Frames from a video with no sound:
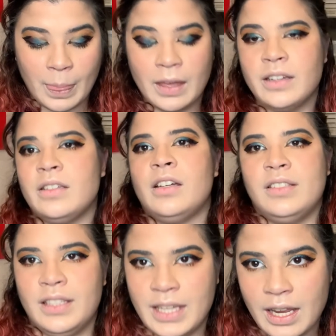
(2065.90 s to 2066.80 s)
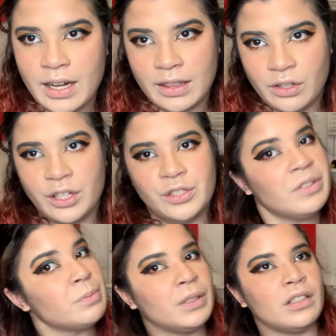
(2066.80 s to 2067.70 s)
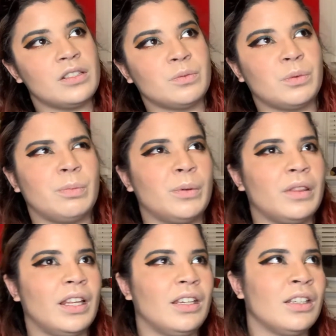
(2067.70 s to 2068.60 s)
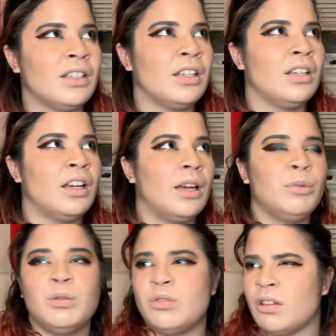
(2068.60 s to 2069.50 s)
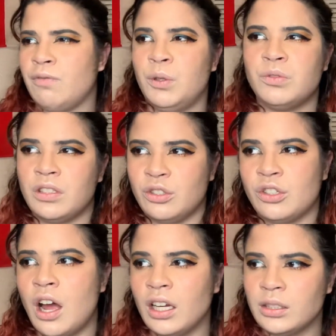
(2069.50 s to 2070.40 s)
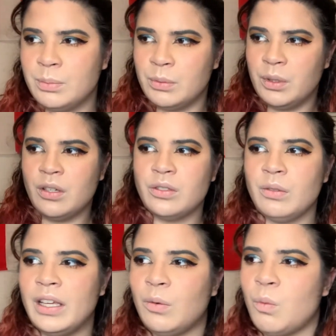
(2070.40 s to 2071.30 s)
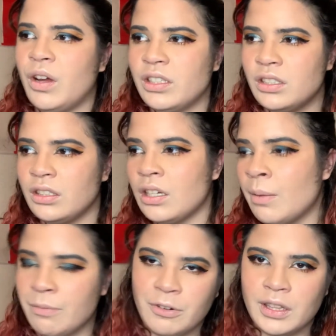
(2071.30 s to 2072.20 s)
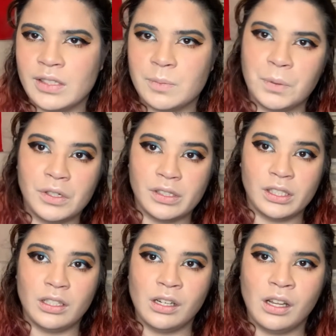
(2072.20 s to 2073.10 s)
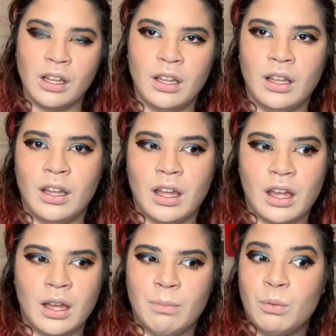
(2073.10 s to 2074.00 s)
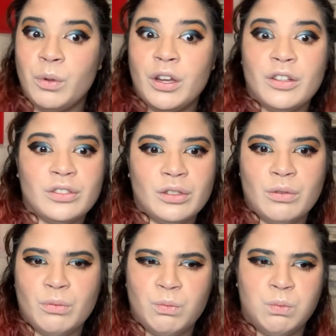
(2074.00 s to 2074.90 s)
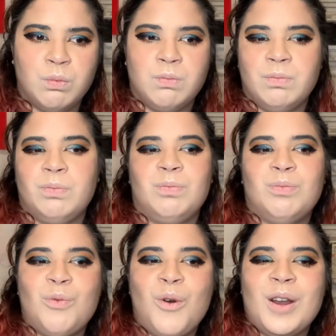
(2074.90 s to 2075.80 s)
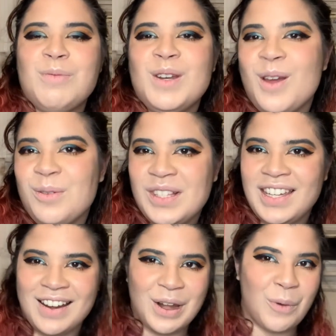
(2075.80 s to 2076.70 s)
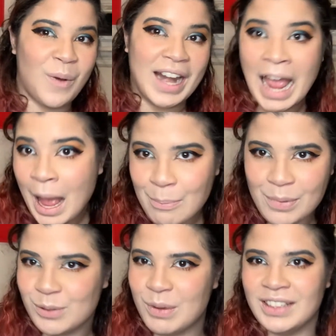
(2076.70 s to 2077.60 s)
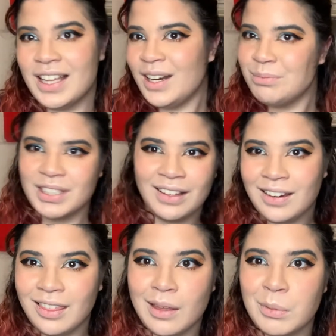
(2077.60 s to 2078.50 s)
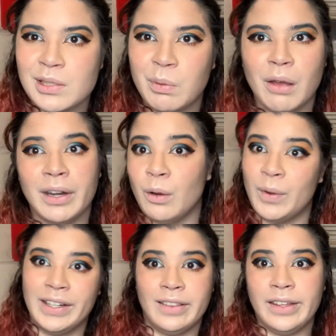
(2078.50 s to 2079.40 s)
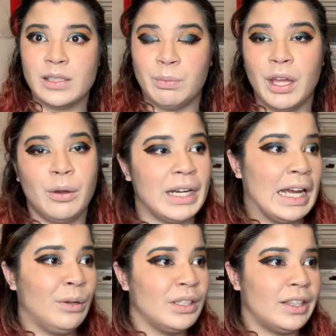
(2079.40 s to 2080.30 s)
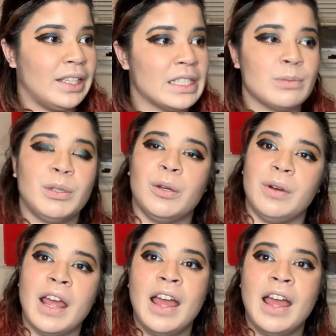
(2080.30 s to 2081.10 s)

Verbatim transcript: It tugs again at the heartstrings because we're both like amused, confused, and shocked, but we also like want to comfort this person. But we also want to be nosy and know what happened, what led up to like them exploding. Why did they explode? How did they explode?